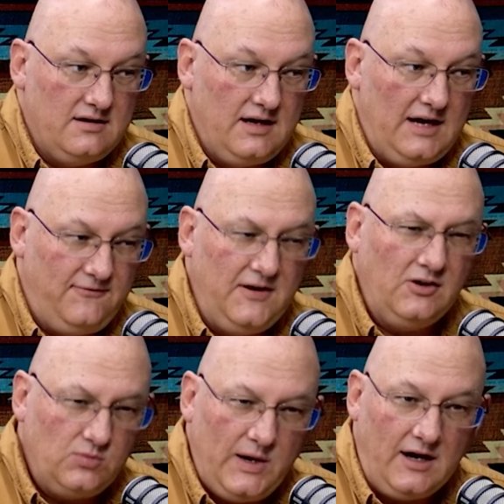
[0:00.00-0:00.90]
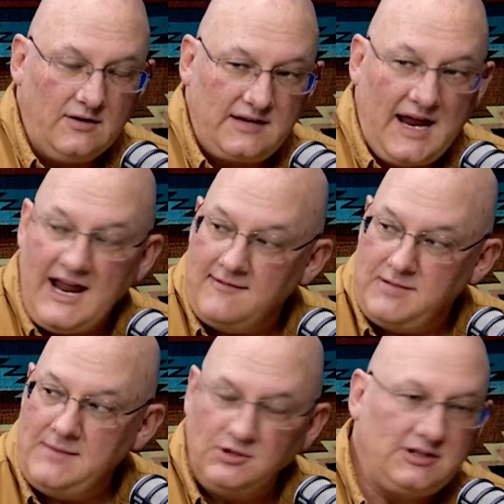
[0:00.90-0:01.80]
it feels weird to have
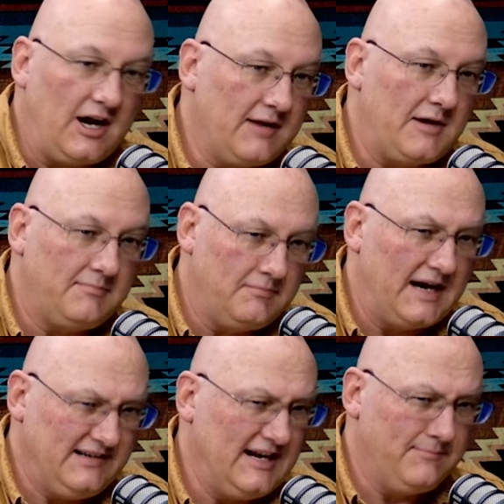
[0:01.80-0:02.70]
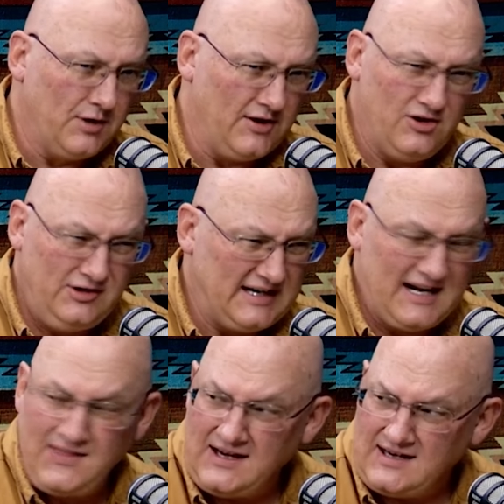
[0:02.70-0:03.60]
people talking about my dead brother who died, I think,